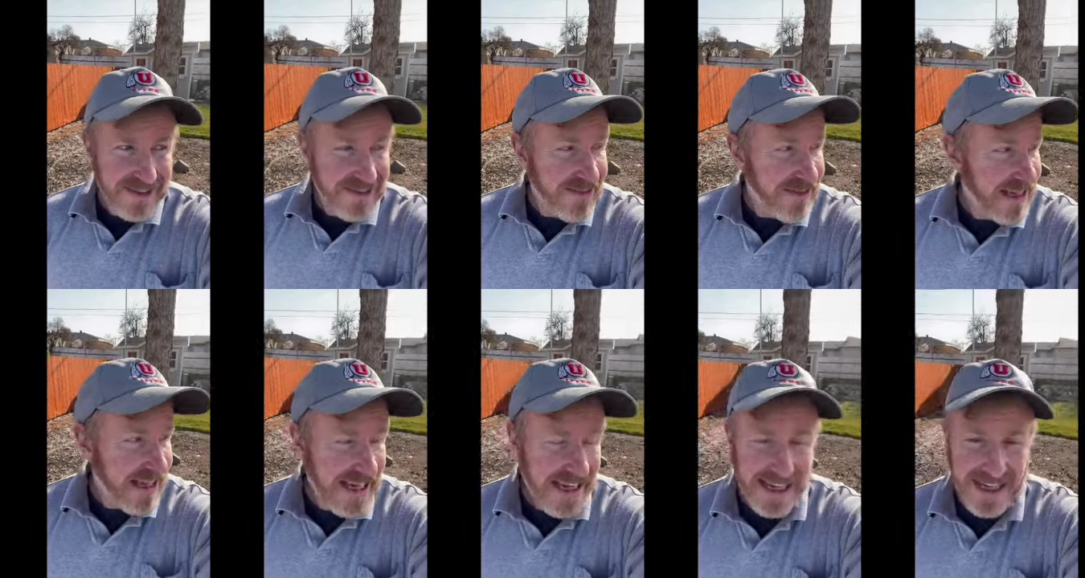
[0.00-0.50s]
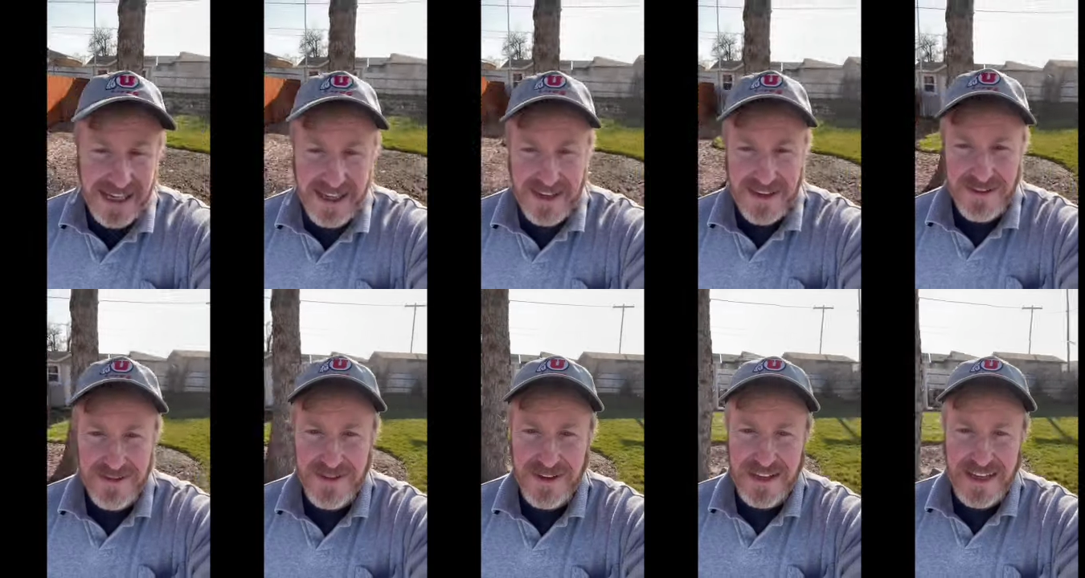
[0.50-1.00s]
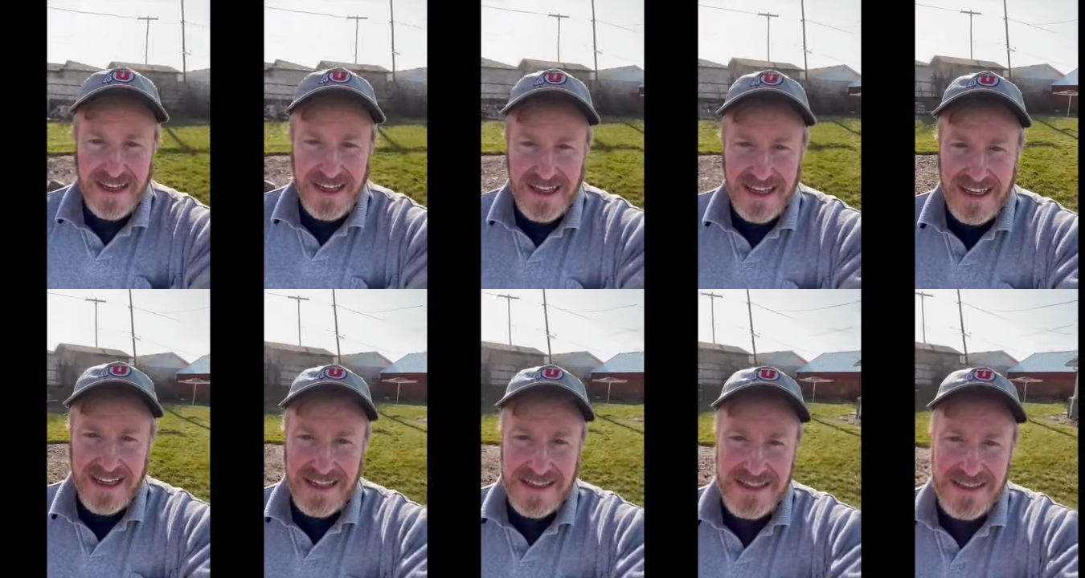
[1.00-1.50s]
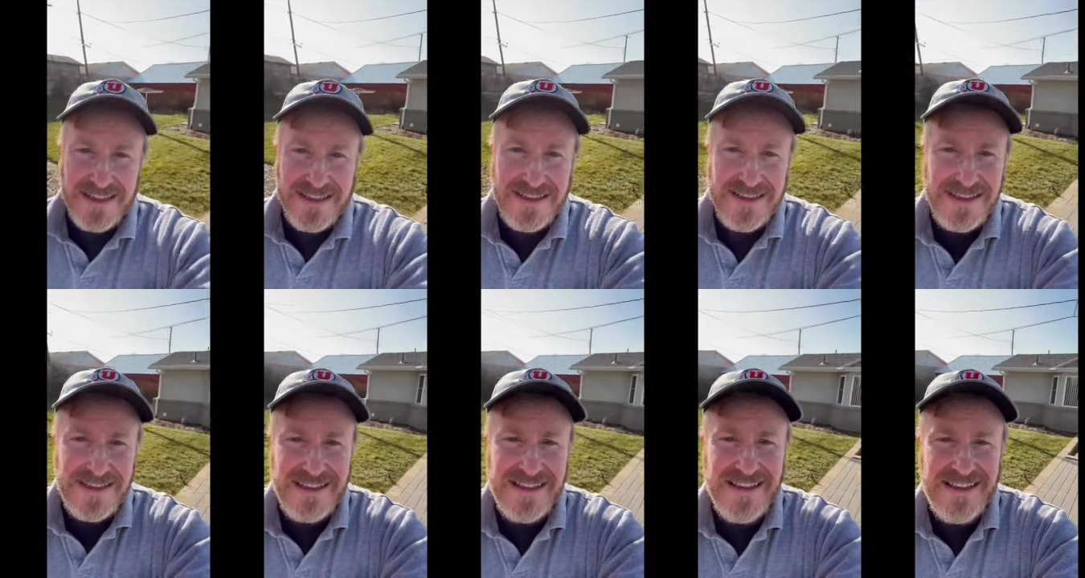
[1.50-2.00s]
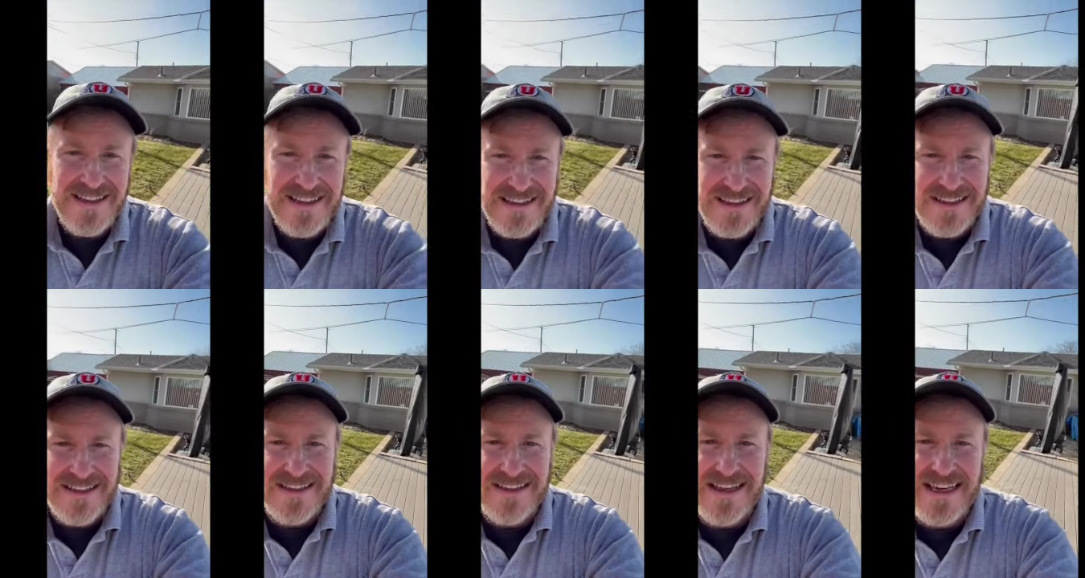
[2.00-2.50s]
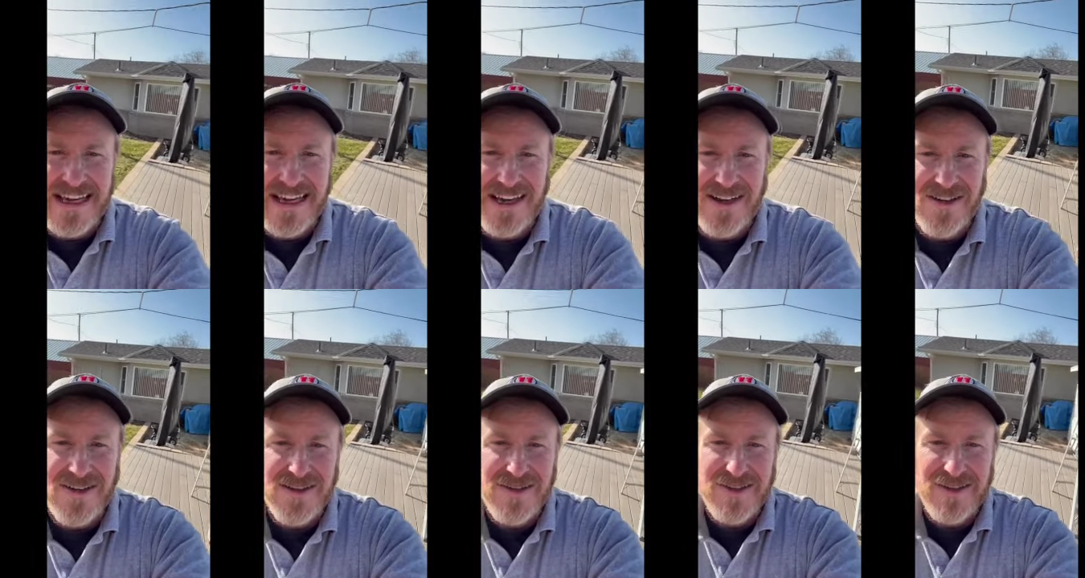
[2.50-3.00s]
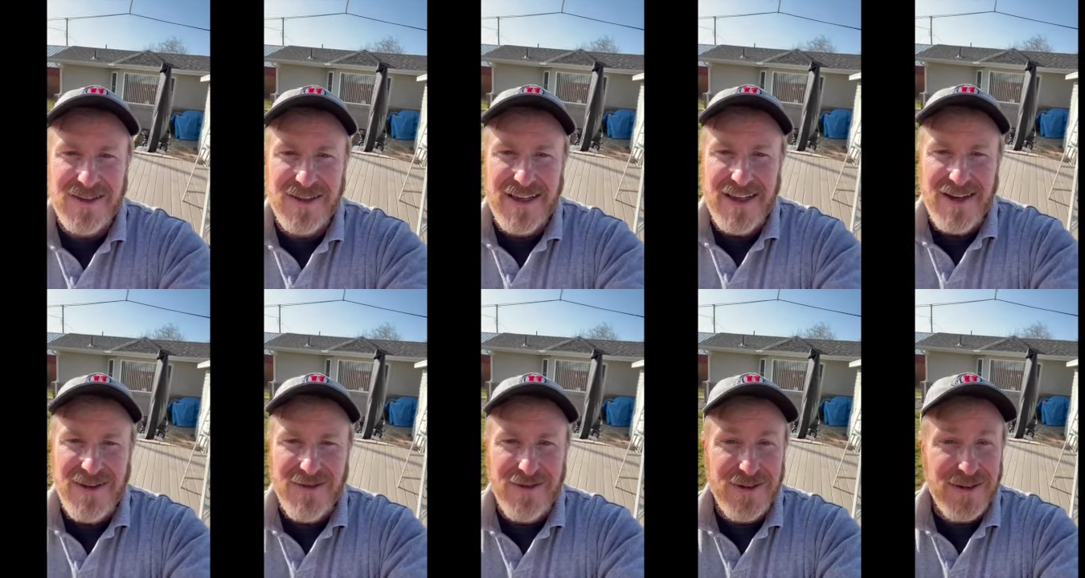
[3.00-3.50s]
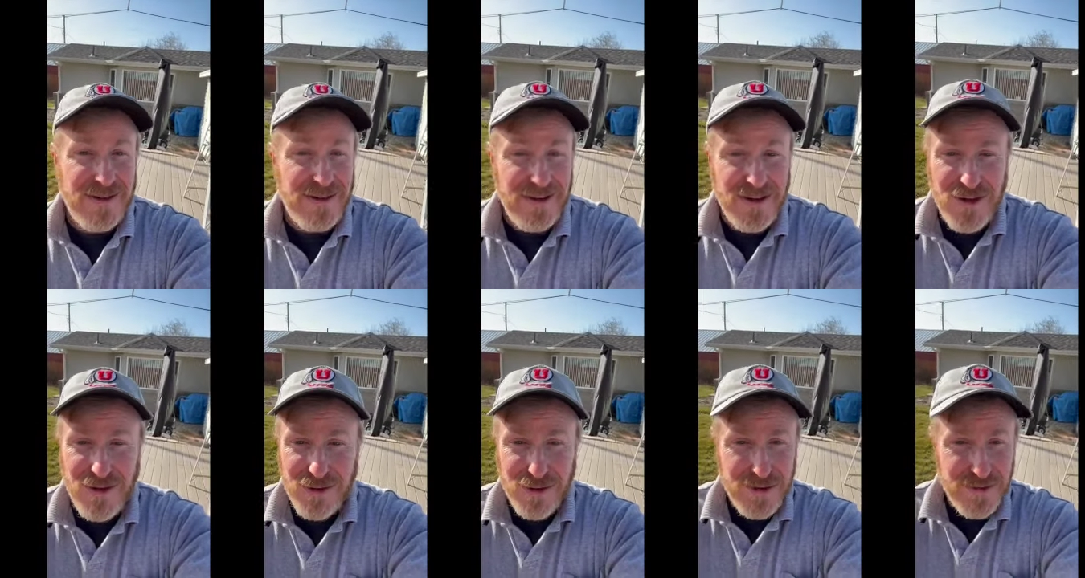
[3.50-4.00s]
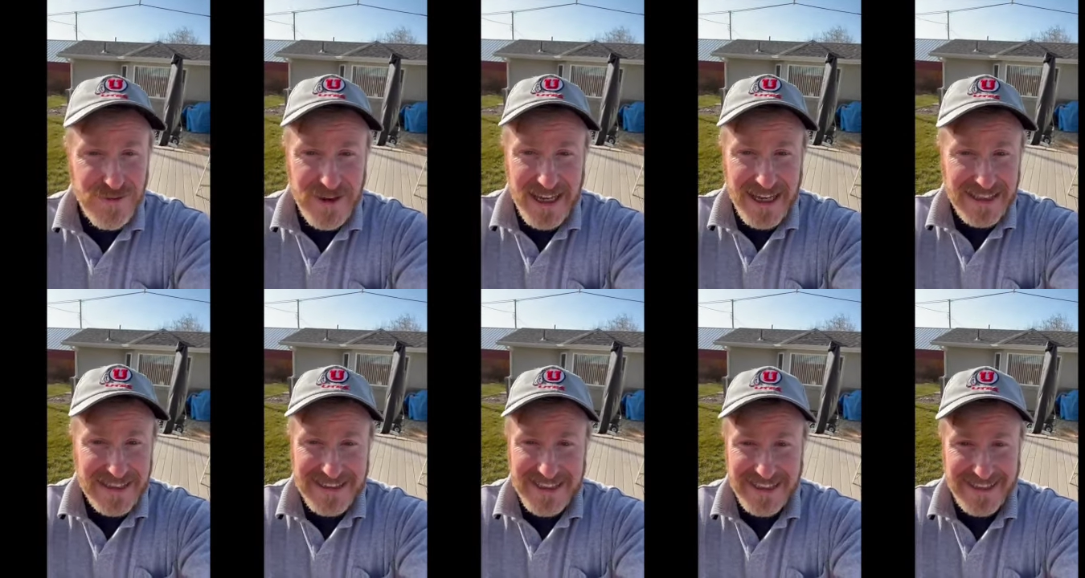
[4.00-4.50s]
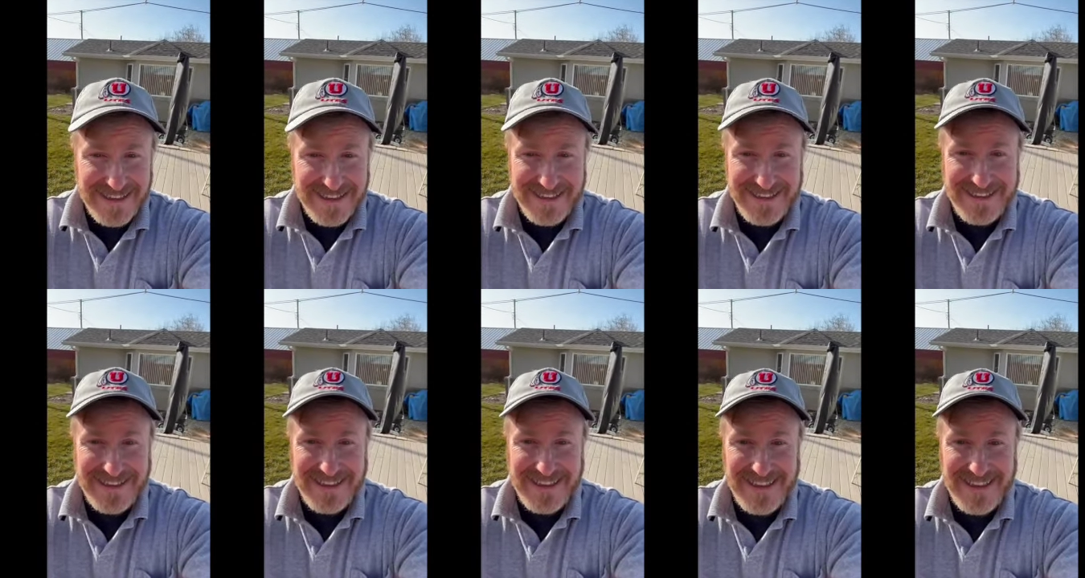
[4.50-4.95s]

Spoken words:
We have an addition to the house with no roof access